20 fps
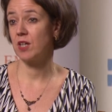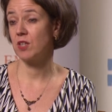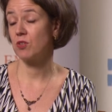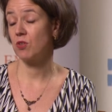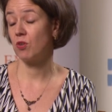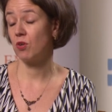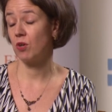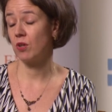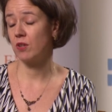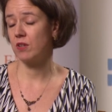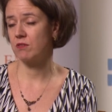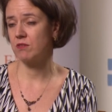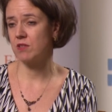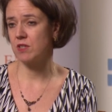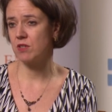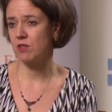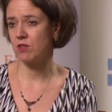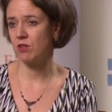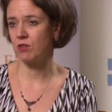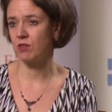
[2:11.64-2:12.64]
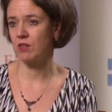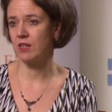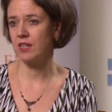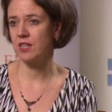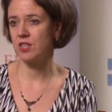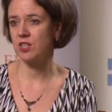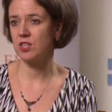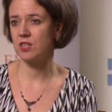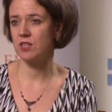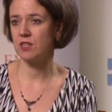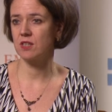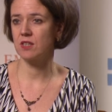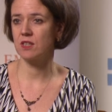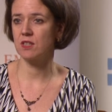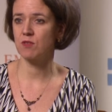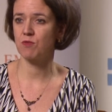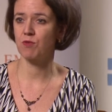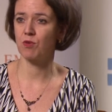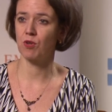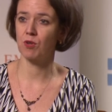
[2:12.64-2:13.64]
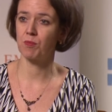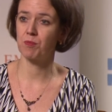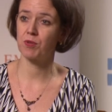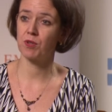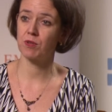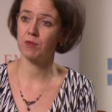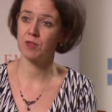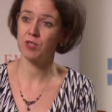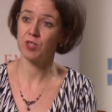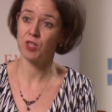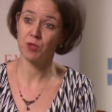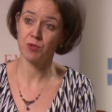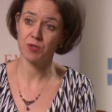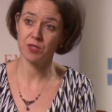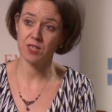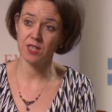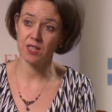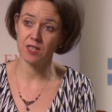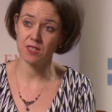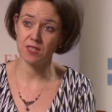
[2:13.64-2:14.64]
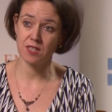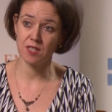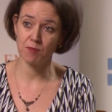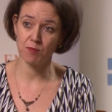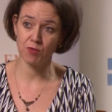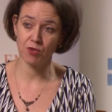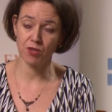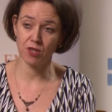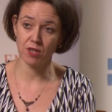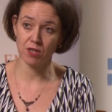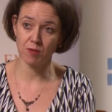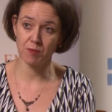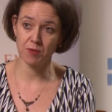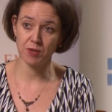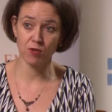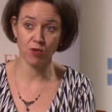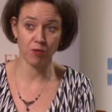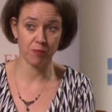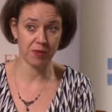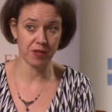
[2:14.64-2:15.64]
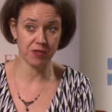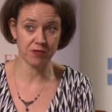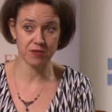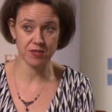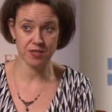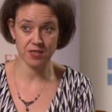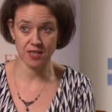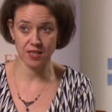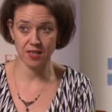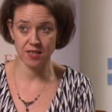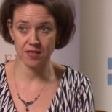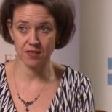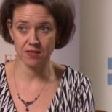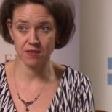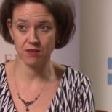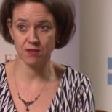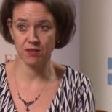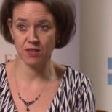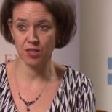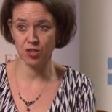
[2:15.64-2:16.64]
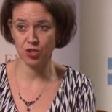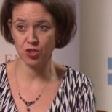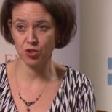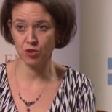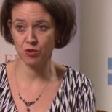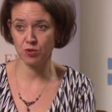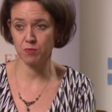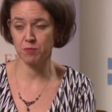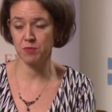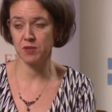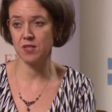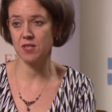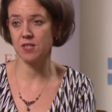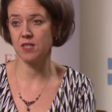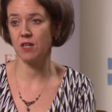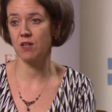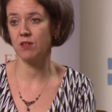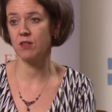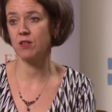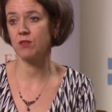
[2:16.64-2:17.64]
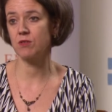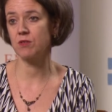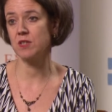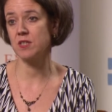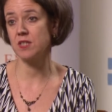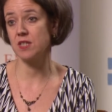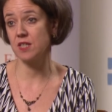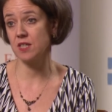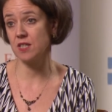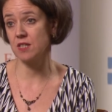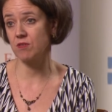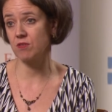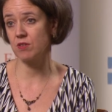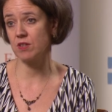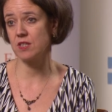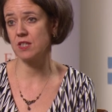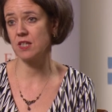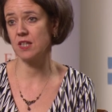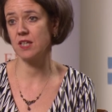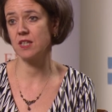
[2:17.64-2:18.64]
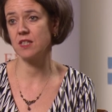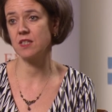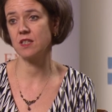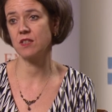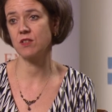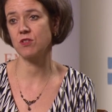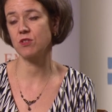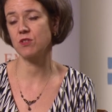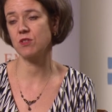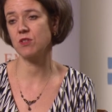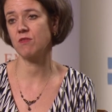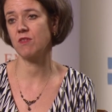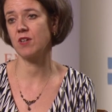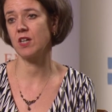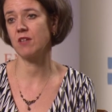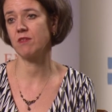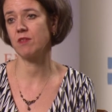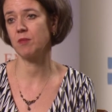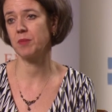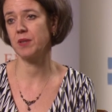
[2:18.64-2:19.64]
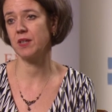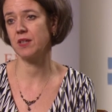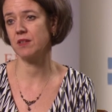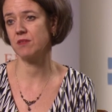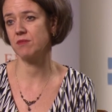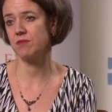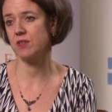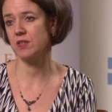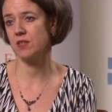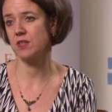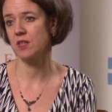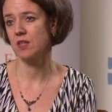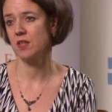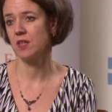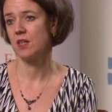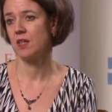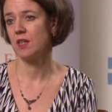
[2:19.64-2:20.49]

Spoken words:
at all there is a correlation, it's for probably dose-dense chemotherapy compared to standard. They showed a PCR increase is translating into a survival benefit,